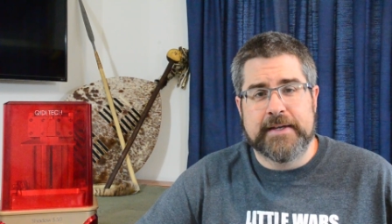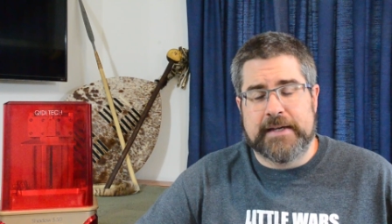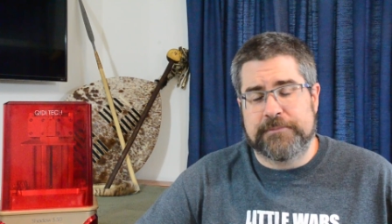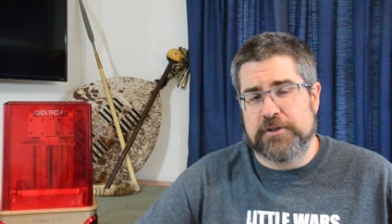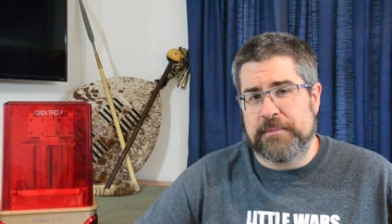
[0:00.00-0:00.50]

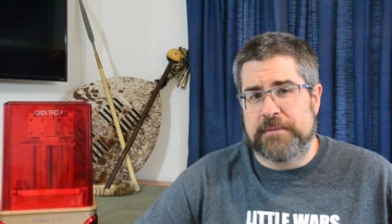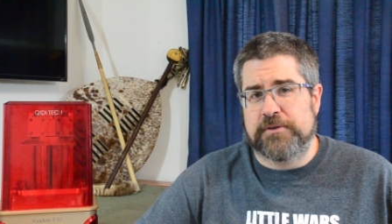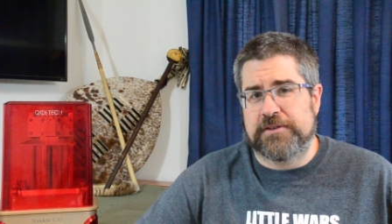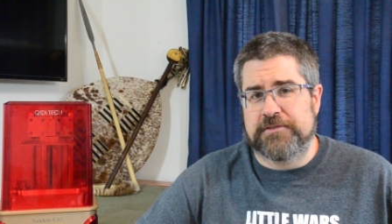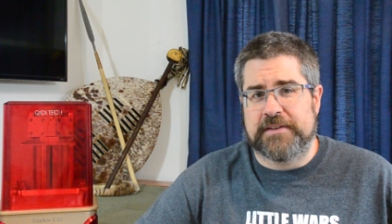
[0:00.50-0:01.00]
I'm talking about
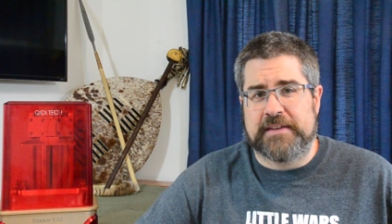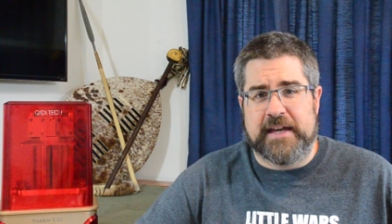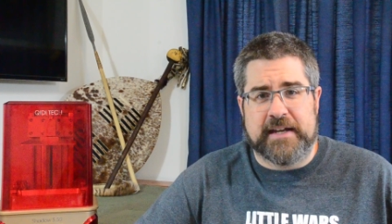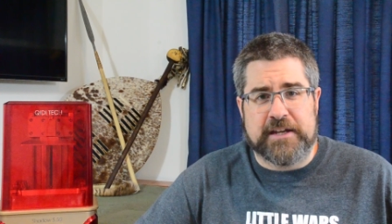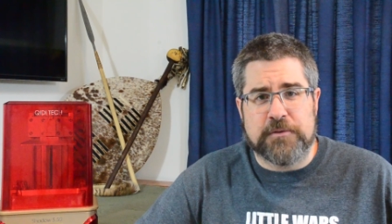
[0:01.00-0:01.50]
printers like the
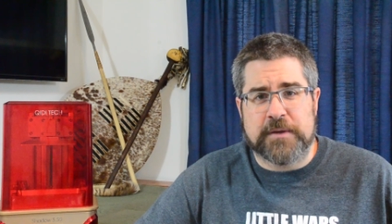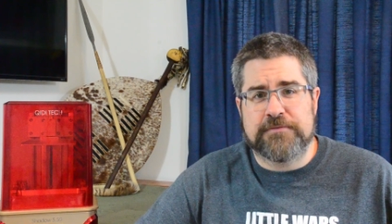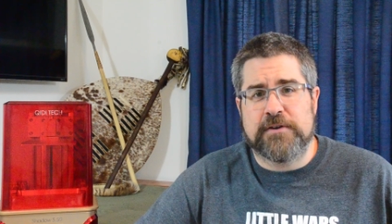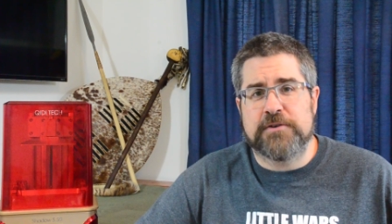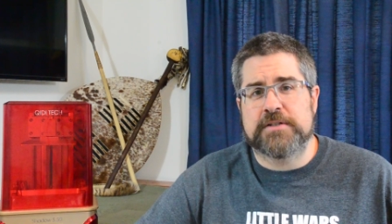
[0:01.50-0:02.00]
Anycubic
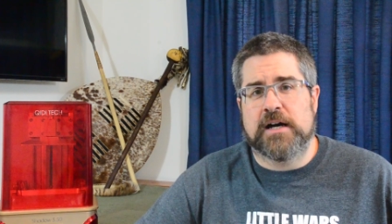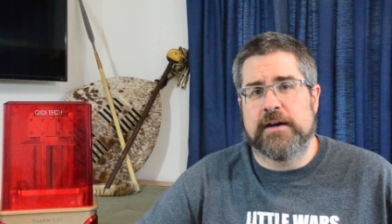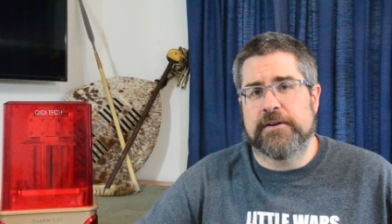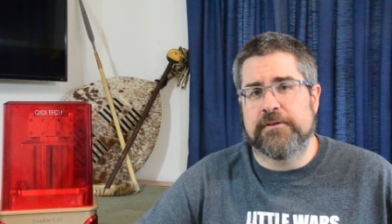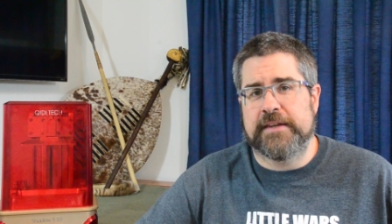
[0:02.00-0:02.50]

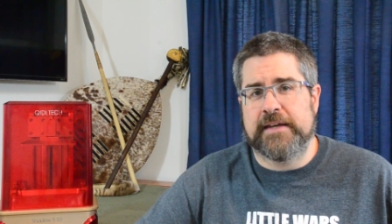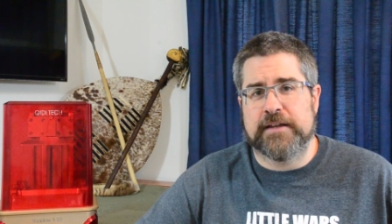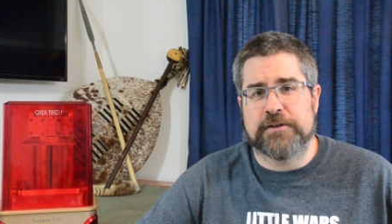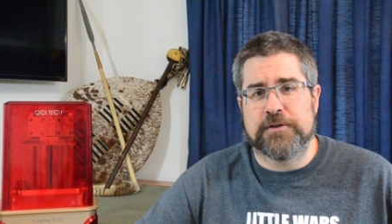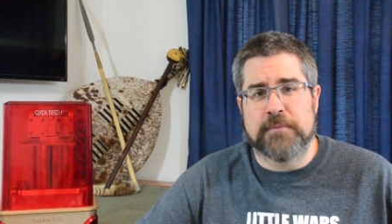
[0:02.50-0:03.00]
Photon or the
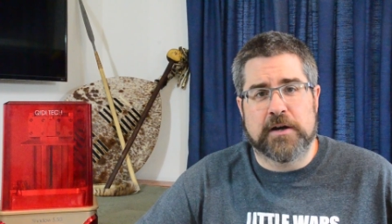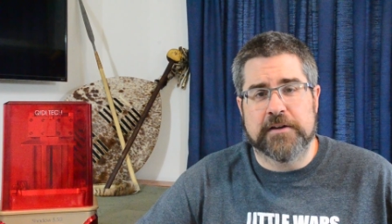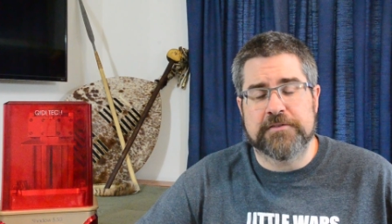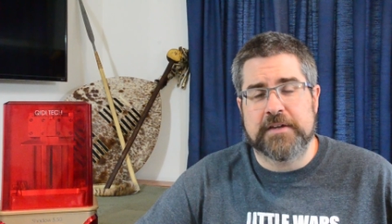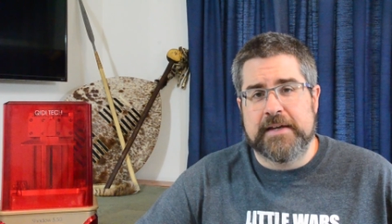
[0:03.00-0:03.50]
Elegoo
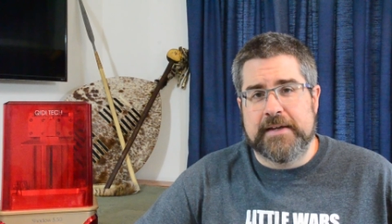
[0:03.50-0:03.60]
Mars.